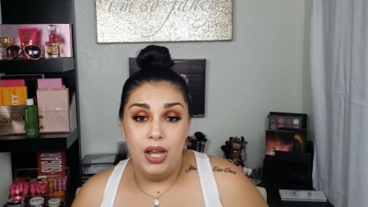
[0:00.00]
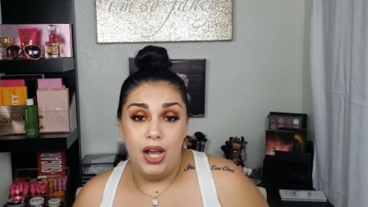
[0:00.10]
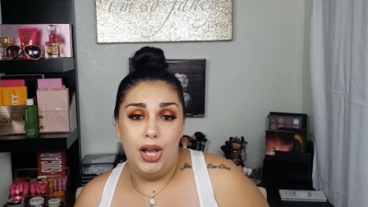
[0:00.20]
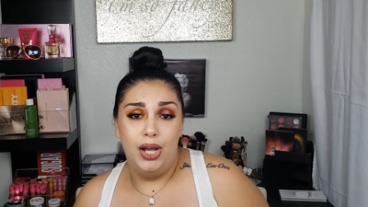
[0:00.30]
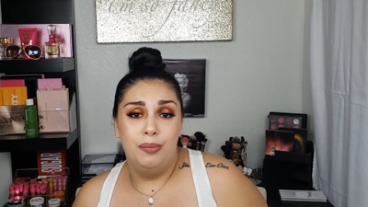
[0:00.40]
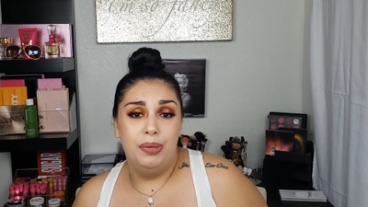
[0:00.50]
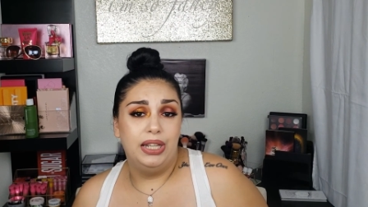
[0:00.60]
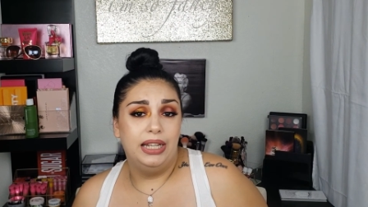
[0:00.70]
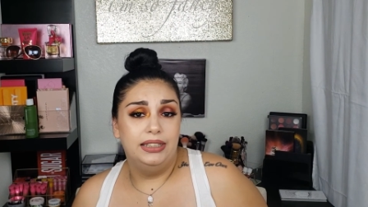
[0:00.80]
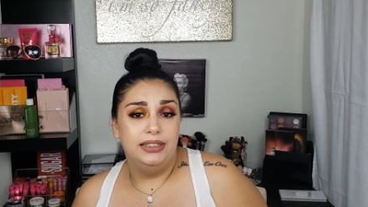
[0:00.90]
But
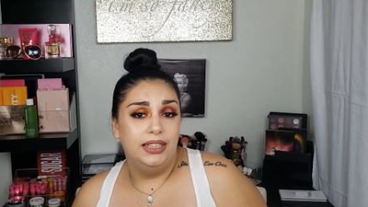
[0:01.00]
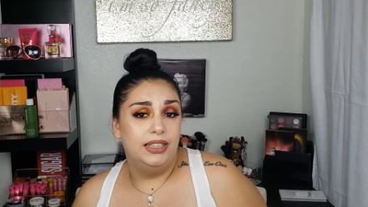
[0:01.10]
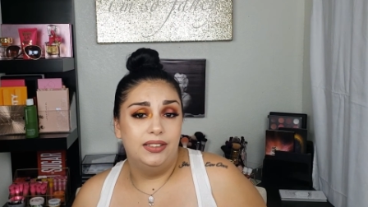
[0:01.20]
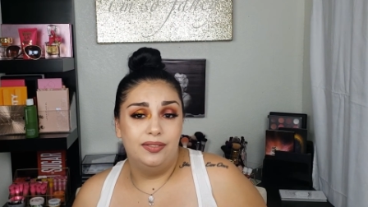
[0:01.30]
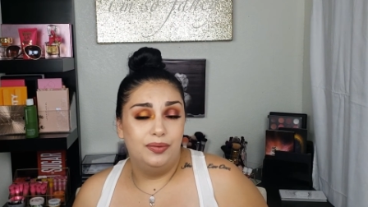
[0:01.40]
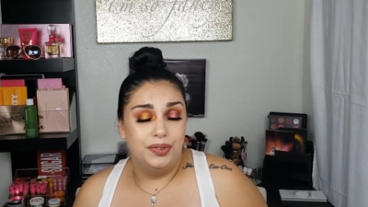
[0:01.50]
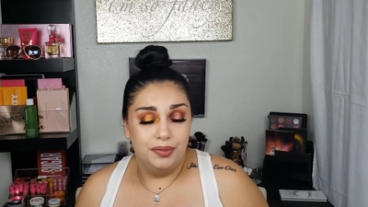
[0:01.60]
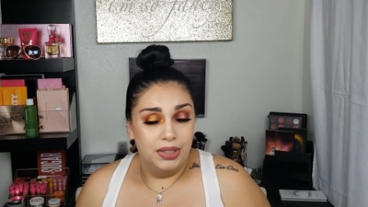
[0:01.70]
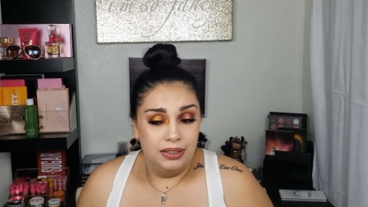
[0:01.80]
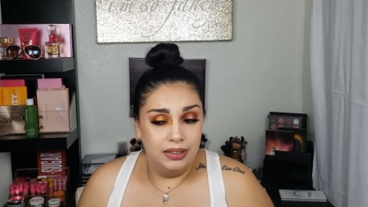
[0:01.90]
like I said,
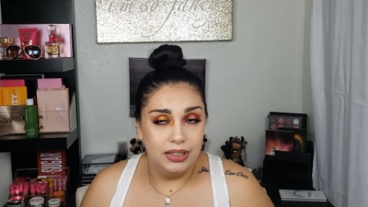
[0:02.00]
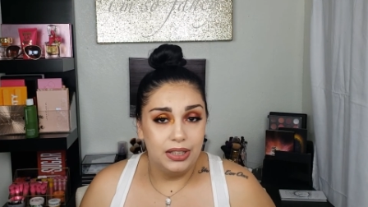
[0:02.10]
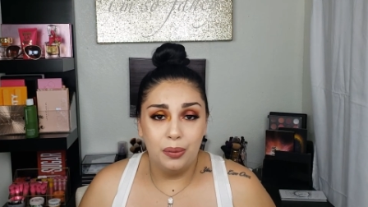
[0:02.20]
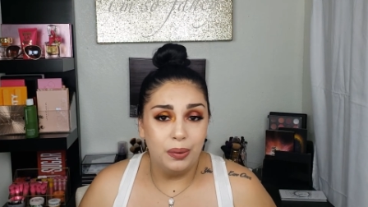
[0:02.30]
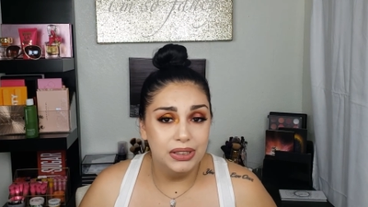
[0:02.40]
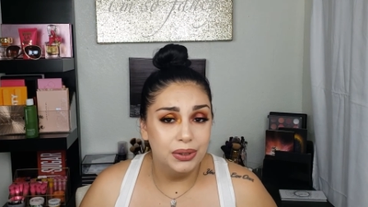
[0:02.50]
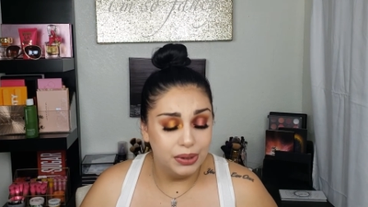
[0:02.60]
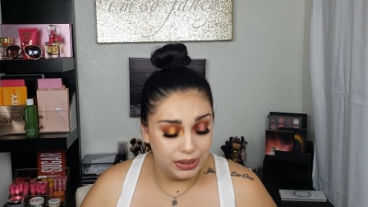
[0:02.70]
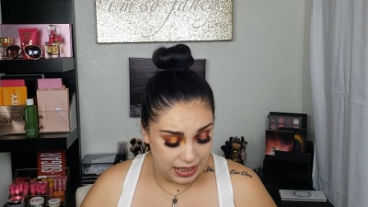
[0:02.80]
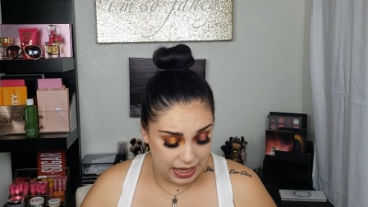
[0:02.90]
there wasn't
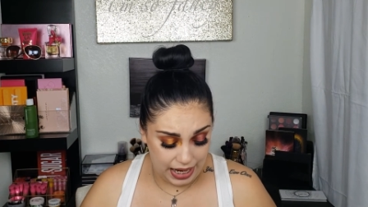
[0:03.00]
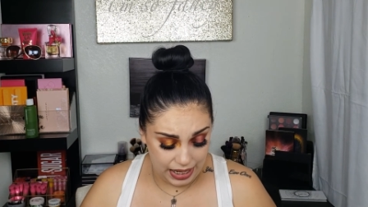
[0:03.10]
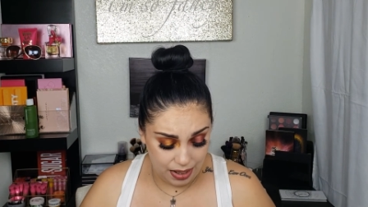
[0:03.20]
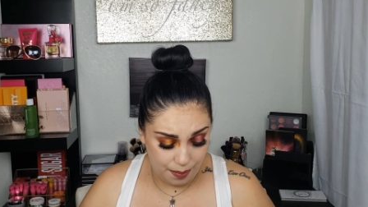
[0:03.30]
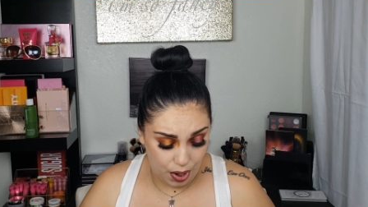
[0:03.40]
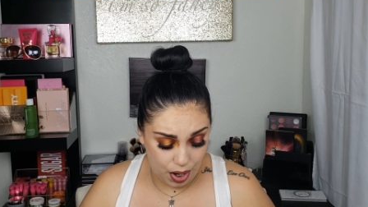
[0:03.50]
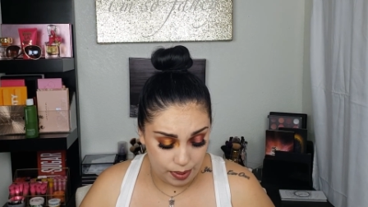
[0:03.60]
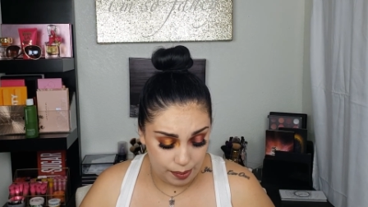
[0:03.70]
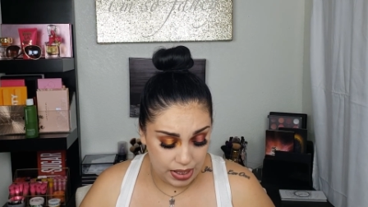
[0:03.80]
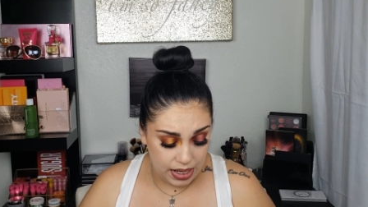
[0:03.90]
really any
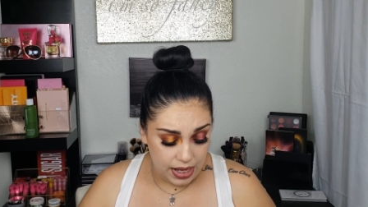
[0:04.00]
problem.